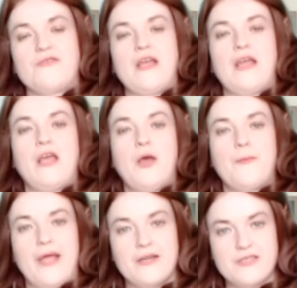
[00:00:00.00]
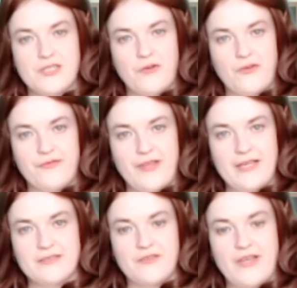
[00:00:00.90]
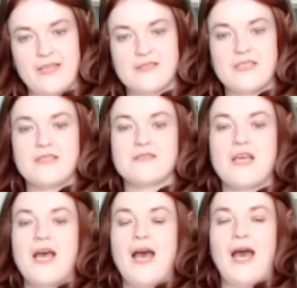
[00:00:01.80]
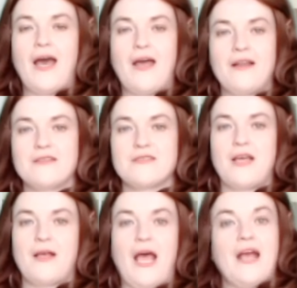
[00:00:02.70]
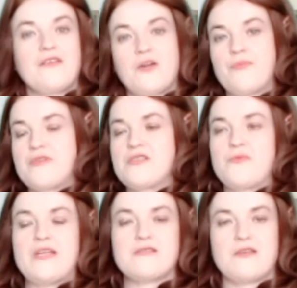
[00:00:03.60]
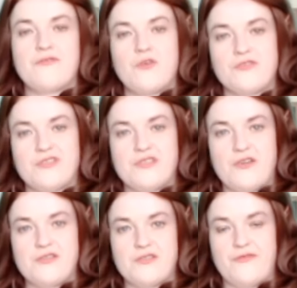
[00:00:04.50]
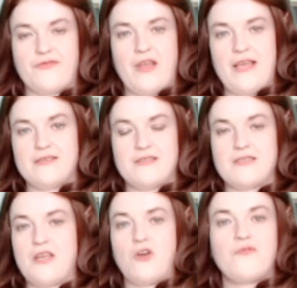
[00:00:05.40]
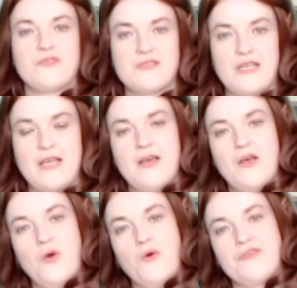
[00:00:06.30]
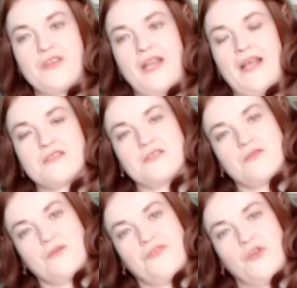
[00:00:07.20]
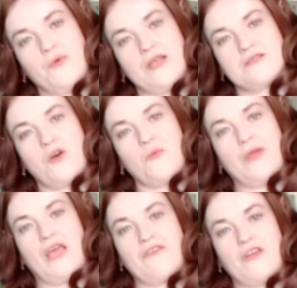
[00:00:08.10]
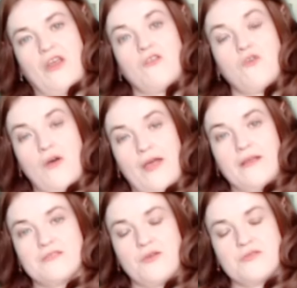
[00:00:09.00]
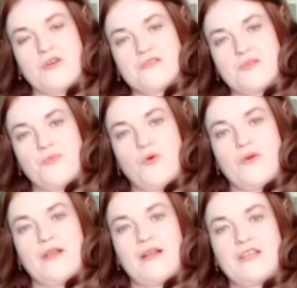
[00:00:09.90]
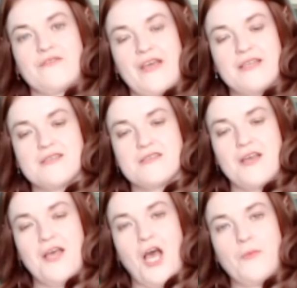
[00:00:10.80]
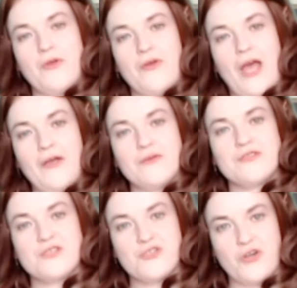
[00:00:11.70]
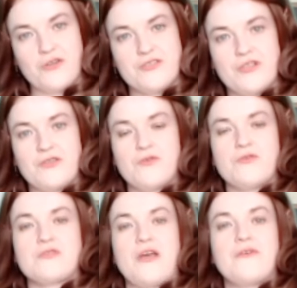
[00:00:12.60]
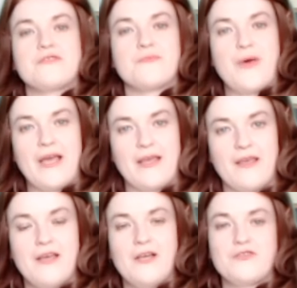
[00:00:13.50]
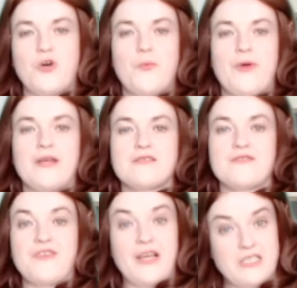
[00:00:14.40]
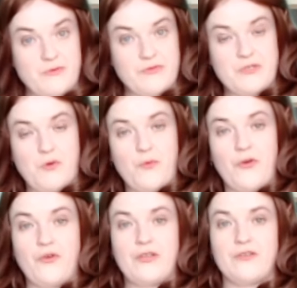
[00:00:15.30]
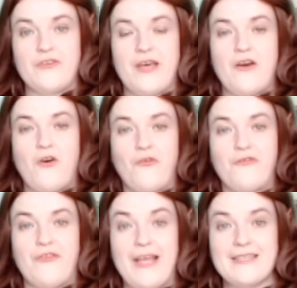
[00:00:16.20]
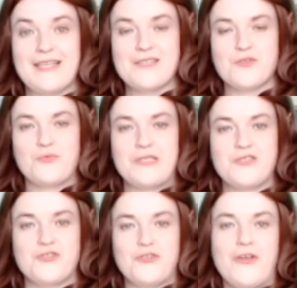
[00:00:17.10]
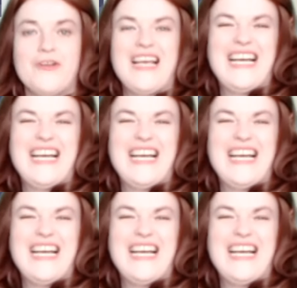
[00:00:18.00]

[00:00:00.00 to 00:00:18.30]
of thing, personal reflective essays, and either persuasive or discursive essays. And obviously over the next few weeks I'll be giving you a lot of sort of support and advice about how to structure those, how to pick topics and things, which is what we're going to look at on Friday, so please tune in.